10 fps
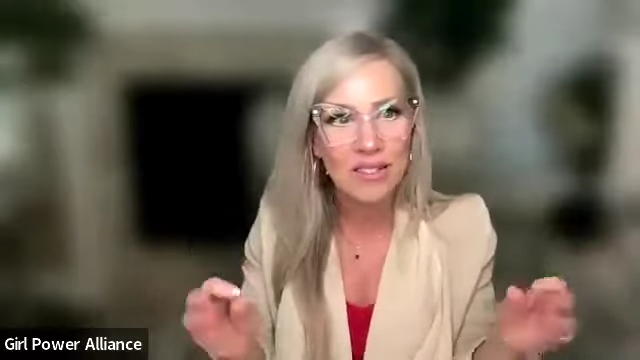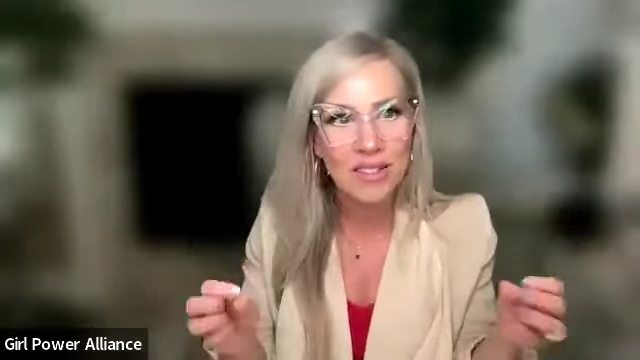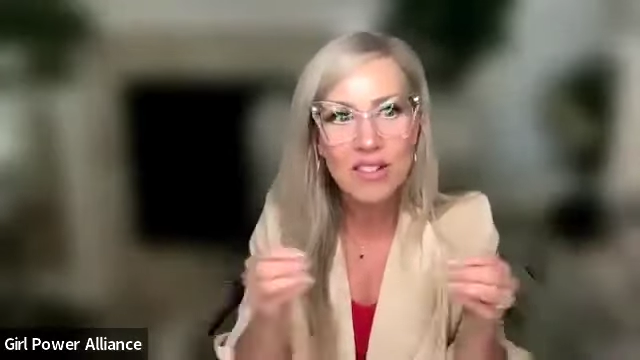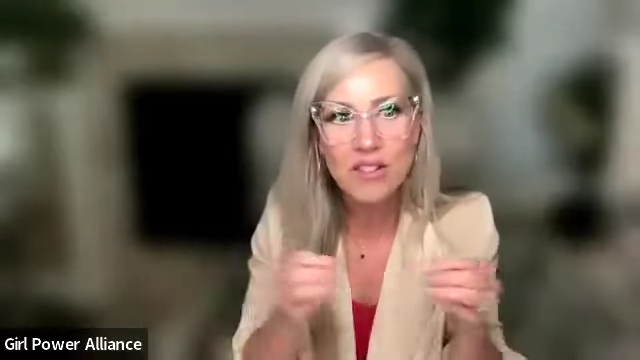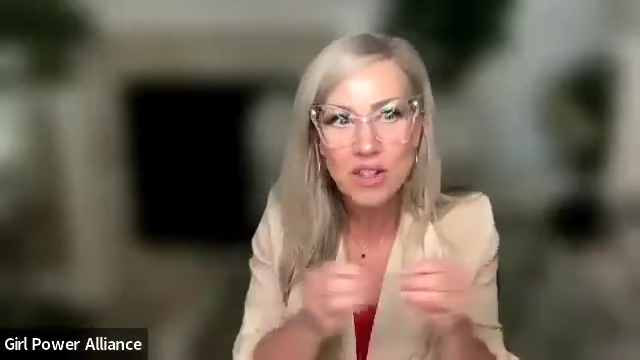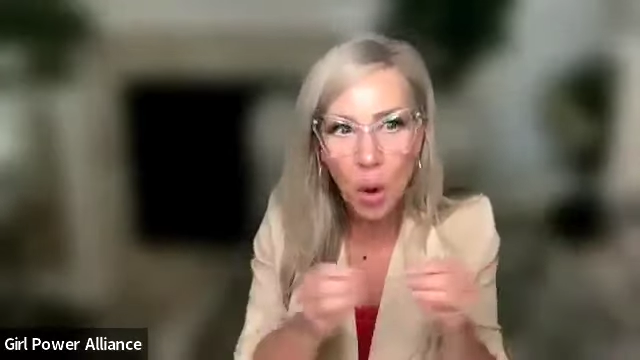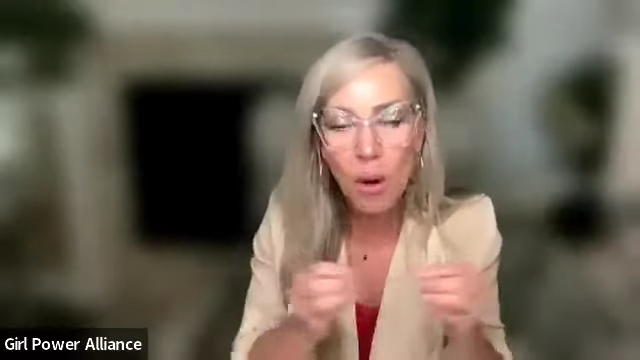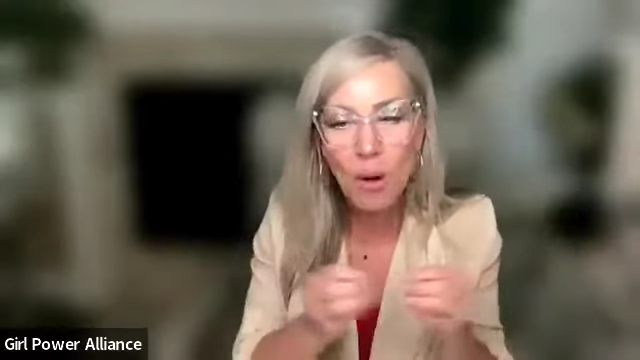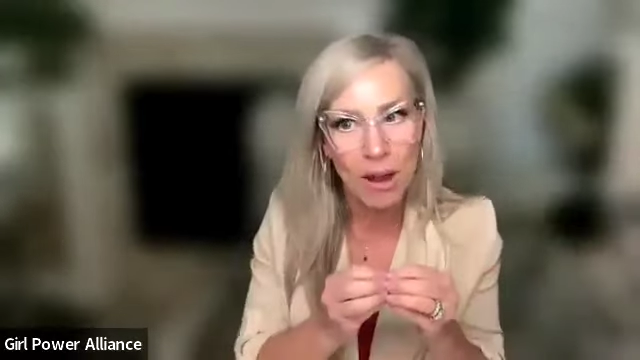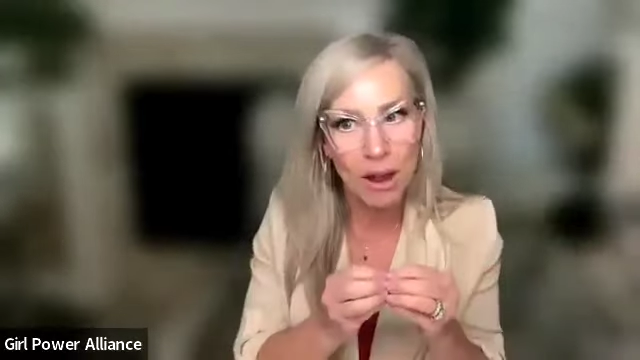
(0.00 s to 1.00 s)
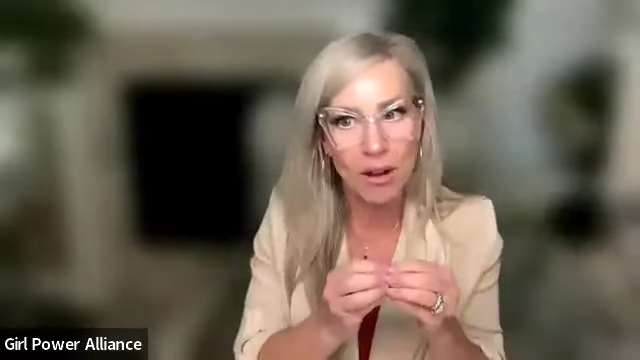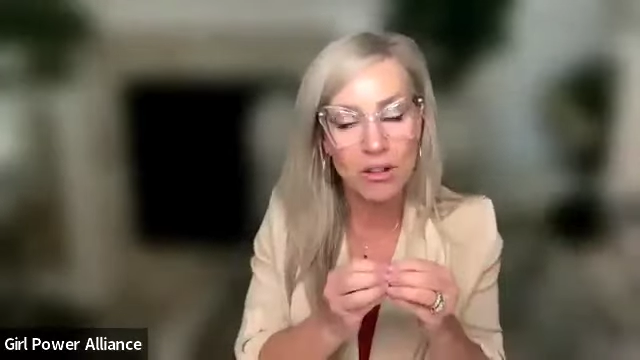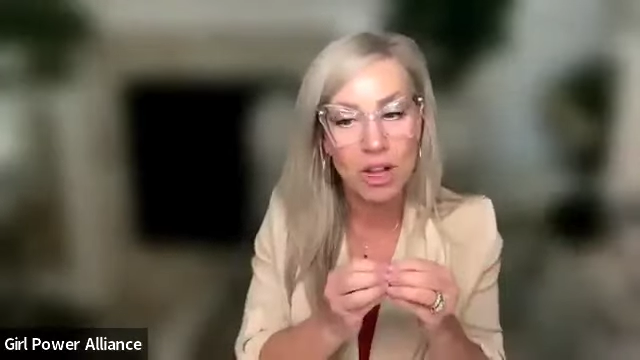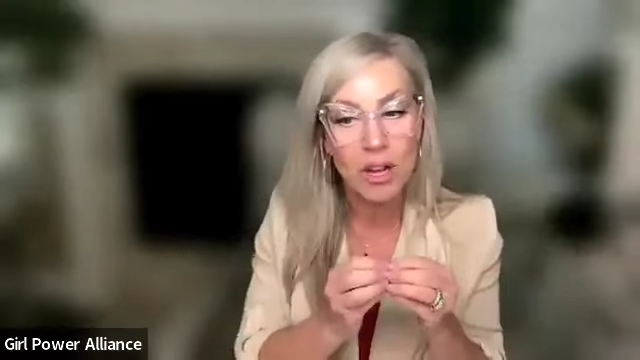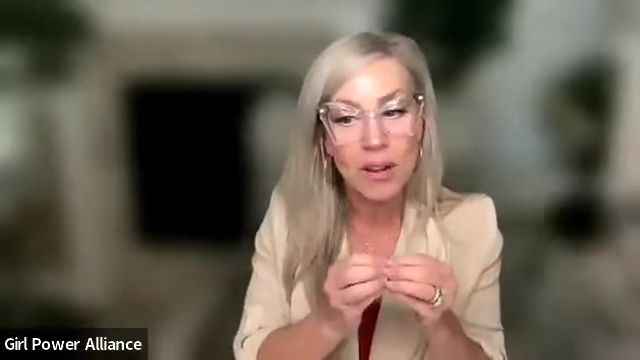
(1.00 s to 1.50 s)
This is your
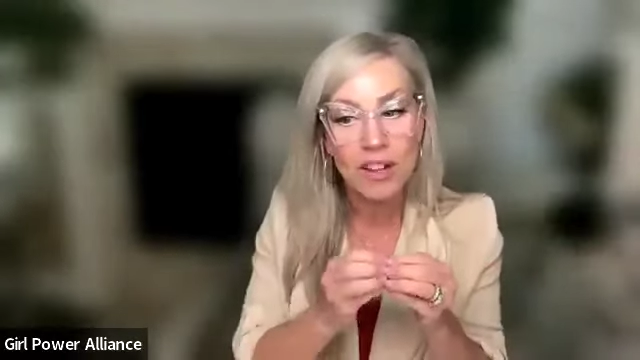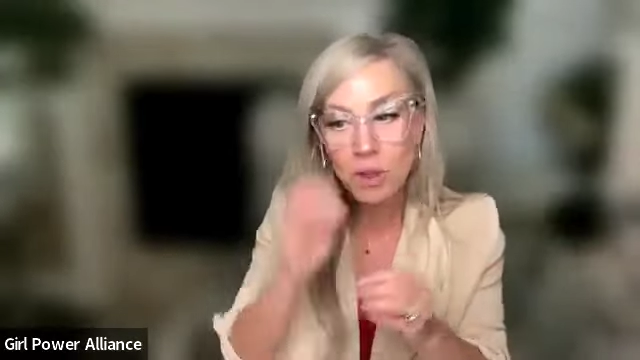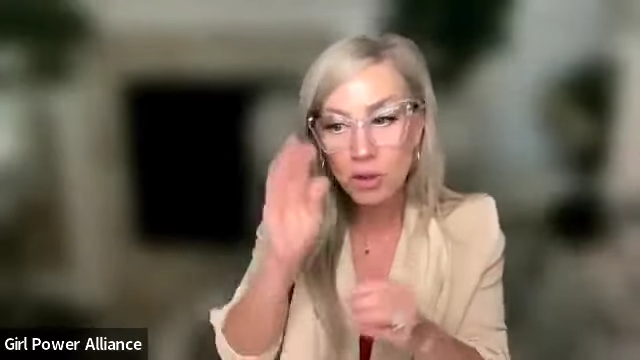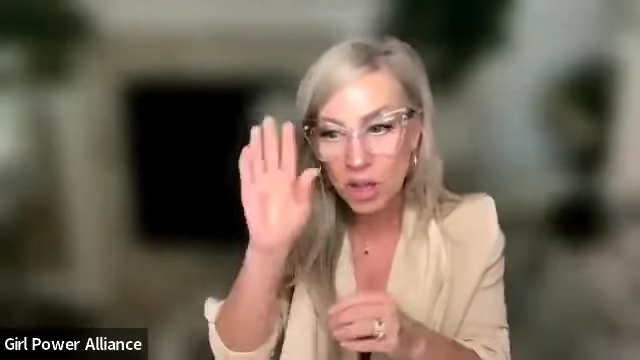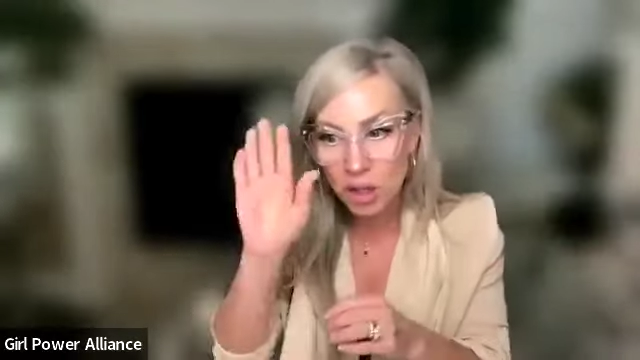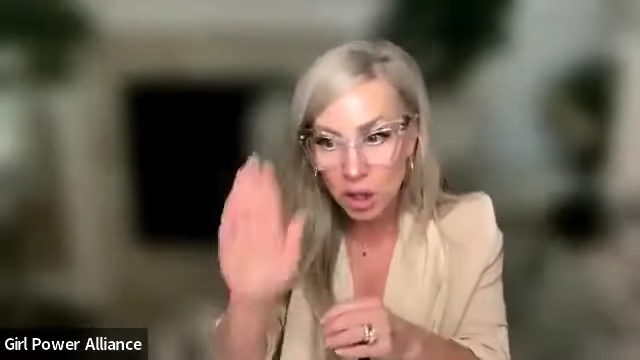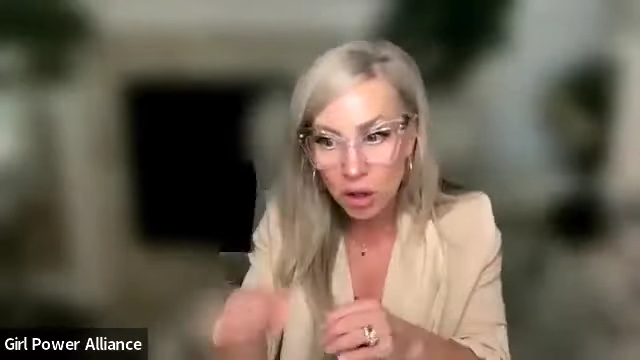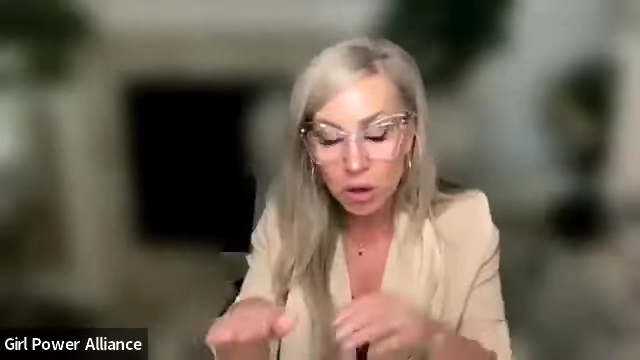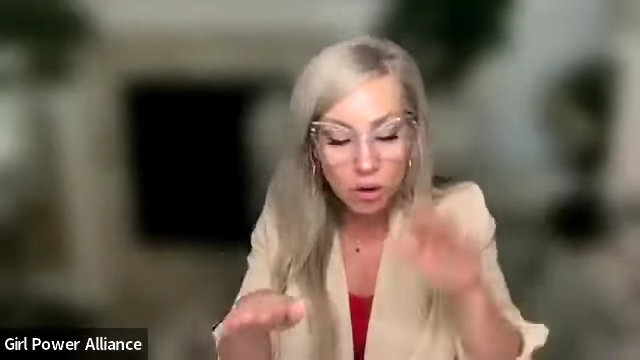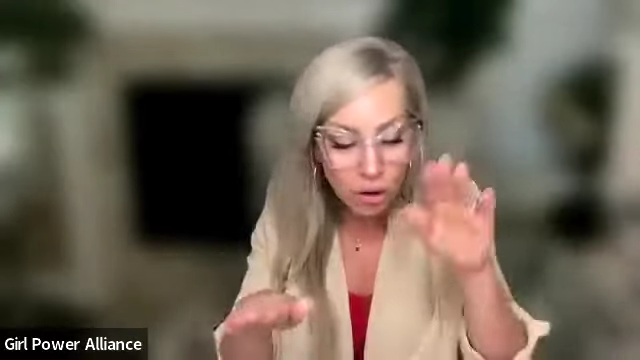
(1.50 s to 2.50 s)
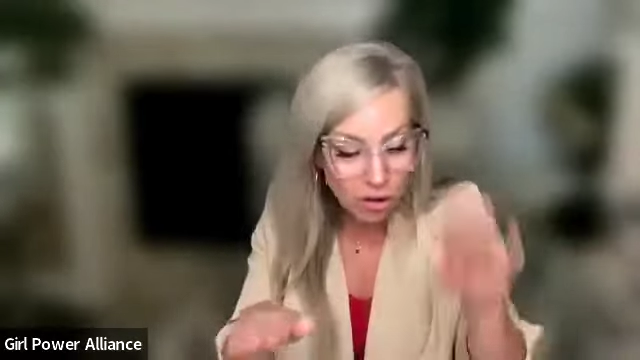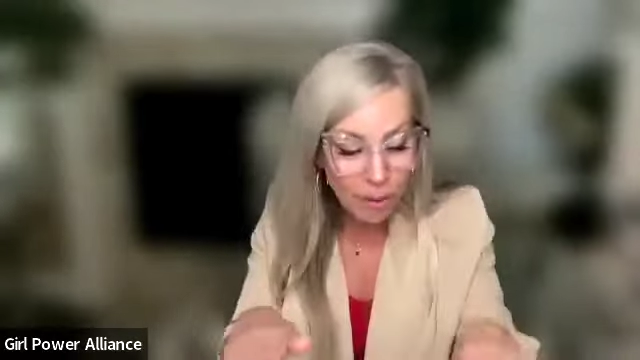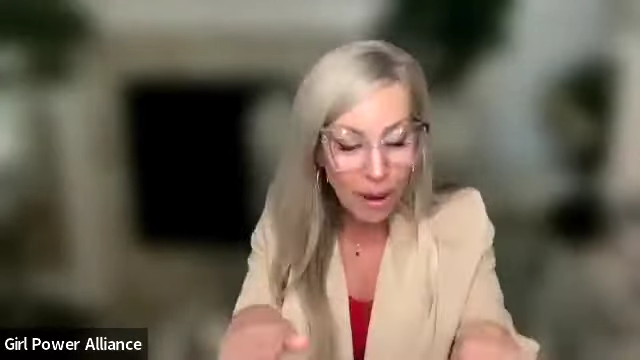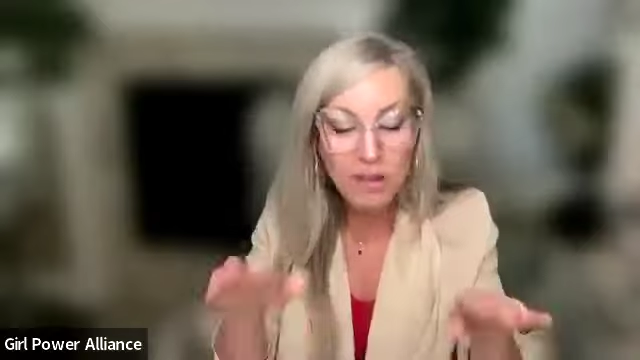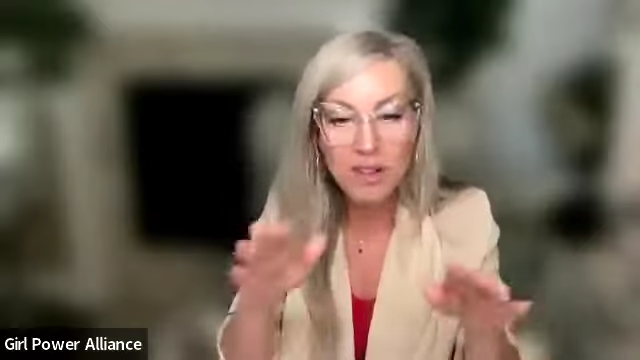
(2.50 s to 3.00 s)
marriage. It's between you, your
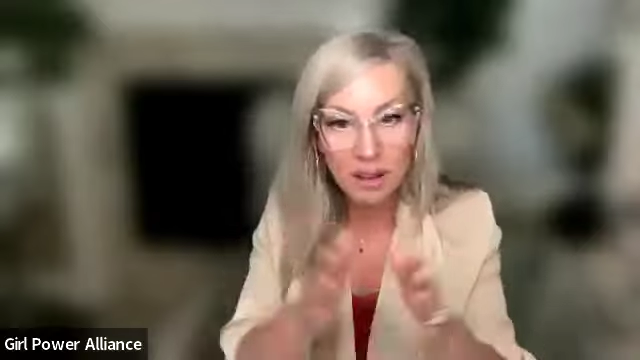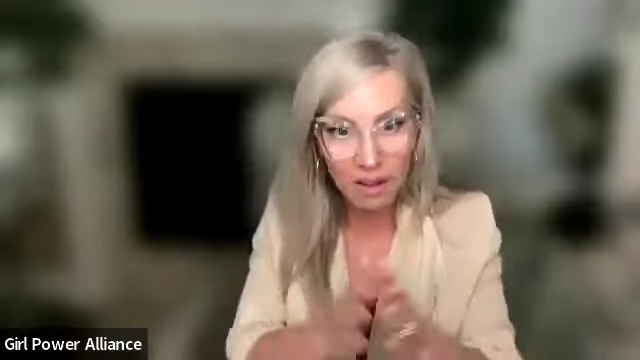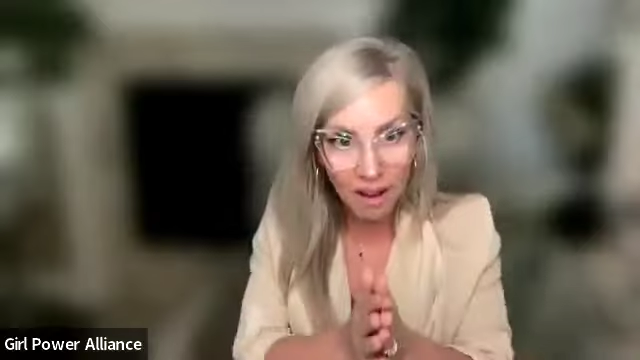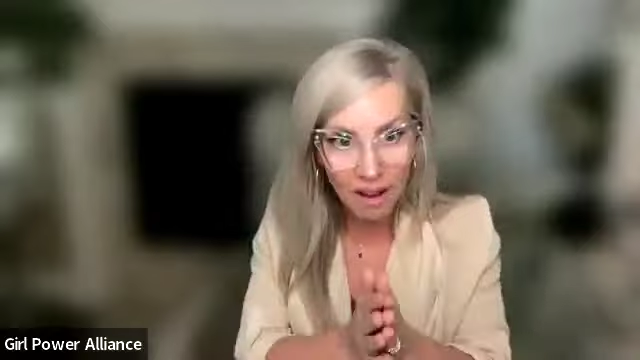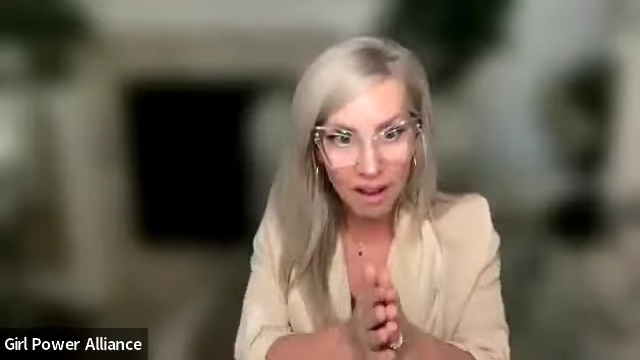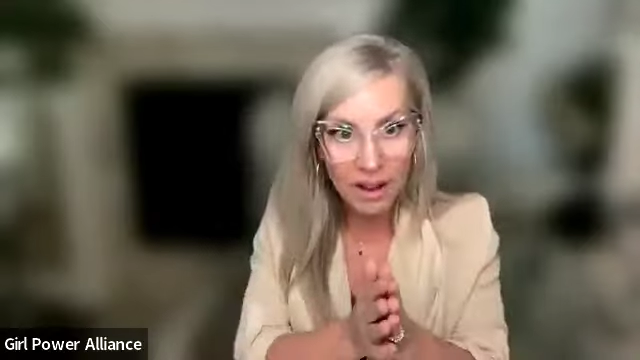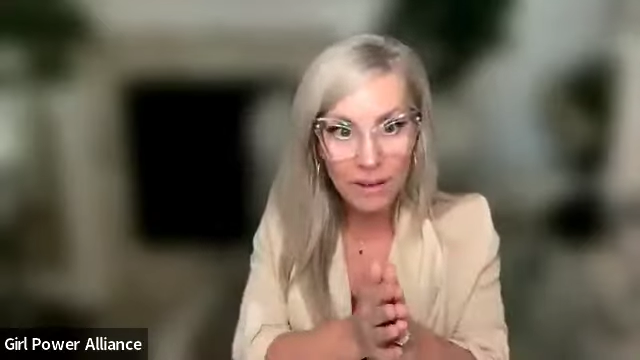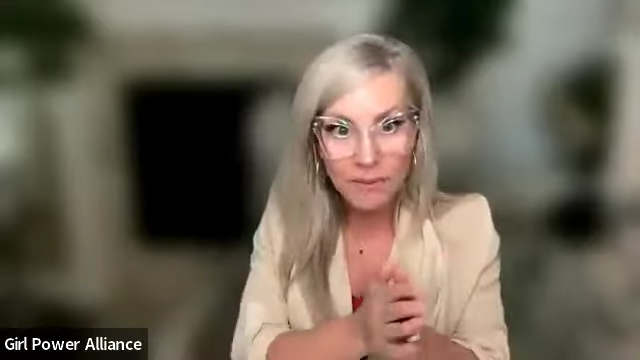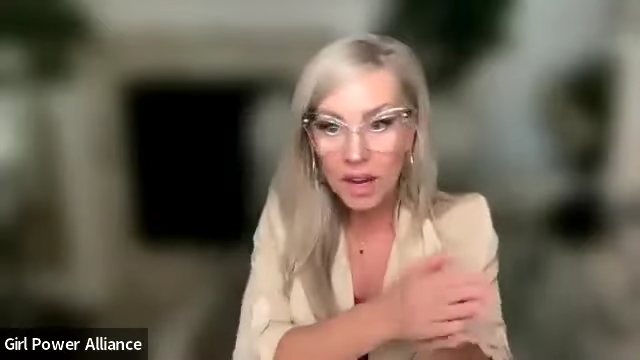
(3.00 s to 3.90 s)
spouse, and God.